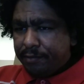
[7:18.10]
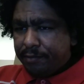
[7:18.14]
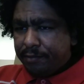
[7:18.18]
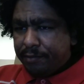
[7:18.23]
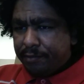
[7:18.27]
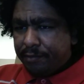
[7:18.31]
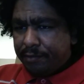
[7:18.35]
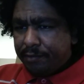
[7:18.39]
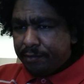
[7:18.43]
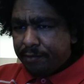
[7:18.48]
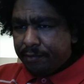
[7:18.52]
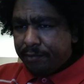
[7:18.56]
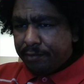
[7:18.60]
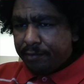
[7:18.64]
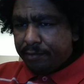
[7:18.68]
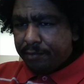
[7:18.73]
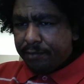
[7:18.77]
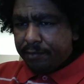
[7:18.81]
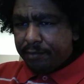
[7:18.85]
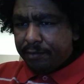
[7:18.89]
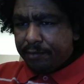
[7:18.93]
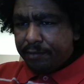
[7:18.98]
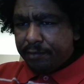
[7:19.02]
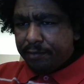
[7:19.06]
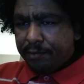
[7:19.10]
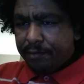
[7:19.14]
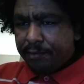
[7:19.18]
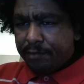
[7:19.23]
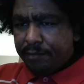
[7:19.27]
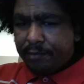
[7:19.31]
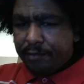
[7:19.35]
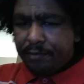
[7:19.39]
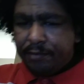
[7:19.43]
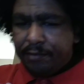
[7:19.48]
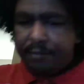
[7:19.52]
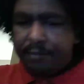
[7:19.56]

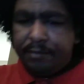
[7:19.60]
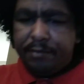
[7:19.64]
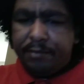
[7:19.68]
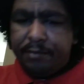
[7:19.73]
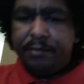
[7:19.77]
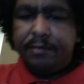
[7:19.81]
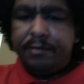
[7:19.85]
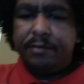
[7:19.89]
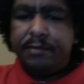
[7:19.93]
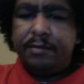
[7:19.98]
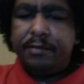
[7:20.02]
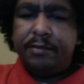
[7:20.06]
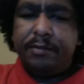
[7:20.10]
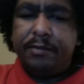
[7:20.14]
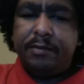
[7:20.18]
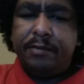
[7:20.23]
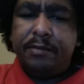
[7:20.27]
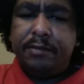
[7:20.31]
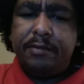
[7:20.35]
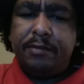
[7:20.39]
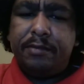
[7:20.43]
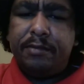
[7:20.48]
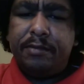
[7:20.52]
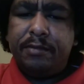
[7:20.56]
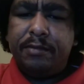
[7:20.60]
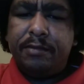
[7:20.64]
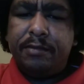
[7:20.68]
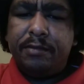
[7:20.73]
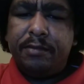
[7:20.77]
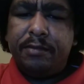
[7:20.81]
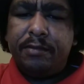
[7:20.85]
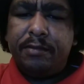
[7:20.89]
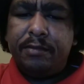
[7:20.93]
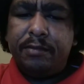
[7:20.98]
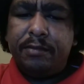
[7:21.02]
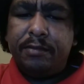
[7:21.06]

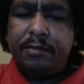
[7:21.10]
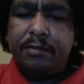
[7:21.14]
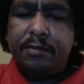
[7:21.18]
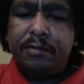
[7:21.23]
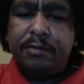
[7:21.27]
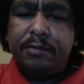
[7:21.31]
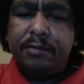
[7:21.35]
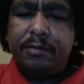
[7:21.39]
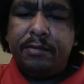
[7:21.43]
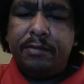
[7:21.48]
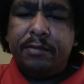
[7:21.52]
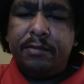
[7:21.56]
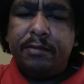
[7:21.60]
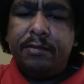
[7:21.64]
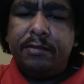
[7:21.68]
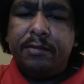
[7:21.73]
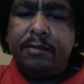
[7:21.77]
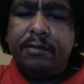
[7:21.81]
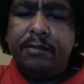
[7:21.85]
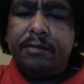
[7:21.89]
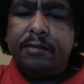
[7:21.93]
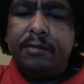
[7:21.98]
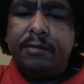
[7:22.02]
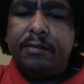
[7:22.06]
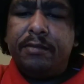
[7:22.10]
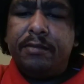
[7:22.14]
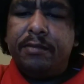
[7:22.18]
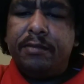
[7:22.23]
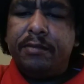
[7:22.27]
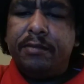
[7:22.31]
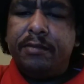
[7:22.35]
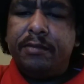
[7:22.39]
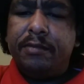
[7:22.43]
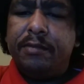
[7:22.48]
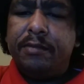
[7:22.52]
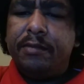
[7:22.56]

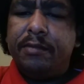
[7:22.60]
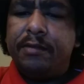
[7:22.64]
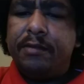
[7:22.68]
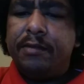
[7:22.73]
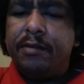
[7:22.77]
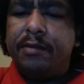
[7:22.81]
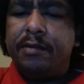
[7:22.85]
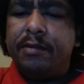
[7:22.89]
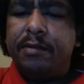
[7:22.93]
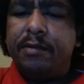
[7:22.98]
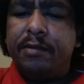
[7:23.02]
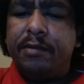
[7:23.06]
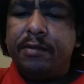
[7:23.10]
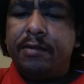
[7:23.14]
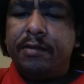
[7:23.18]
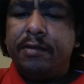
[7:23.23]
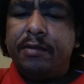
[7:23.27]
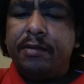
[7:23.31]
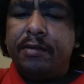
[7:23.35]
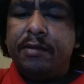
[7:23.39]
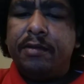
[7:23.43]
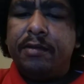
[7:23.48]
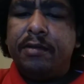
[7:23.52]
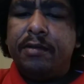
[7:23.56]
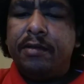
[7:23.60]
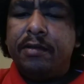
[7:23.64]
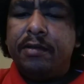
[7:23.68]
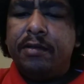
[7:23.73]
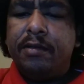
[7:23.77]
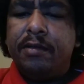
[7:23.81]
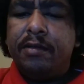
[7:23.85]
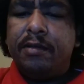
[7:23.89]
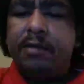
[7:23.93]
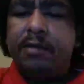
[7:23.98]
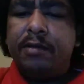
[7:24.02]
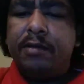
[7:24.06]

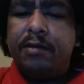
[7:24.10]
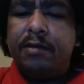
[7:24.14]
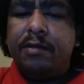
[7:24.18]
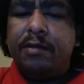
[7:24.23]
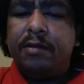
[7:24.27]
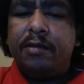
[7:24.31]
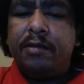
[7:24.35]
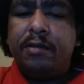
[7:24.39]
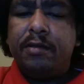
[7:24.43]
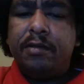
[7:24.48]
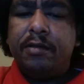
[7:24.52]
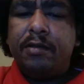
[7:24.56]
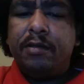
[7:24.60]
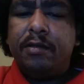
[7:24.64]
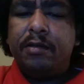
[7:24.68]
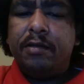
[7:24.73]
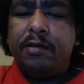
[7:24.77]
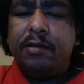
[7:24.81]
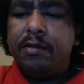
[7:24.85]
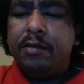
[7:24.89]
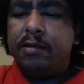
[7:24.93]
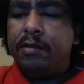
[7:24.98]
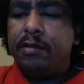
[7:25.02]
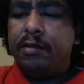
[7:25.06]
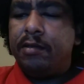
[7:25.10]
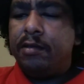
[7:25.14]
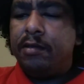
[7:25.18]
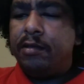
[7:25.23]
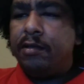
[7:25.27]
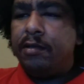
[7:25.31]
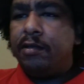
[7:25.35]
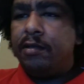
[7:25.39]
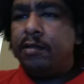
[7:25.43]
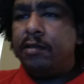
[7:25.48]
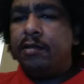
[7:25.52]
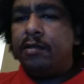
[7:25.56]

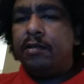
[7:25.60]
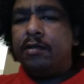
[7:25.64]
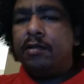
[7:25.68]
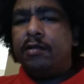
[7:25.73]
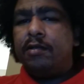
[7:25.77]
[no speech]